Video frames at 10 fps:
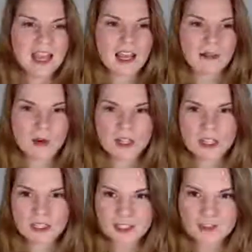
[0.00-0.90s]
and
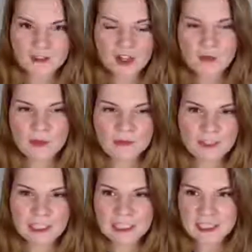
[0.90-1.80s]
watching this film and
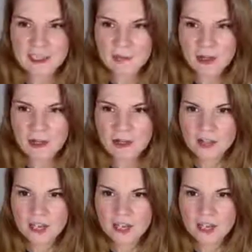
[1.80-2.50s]
feeling inspired,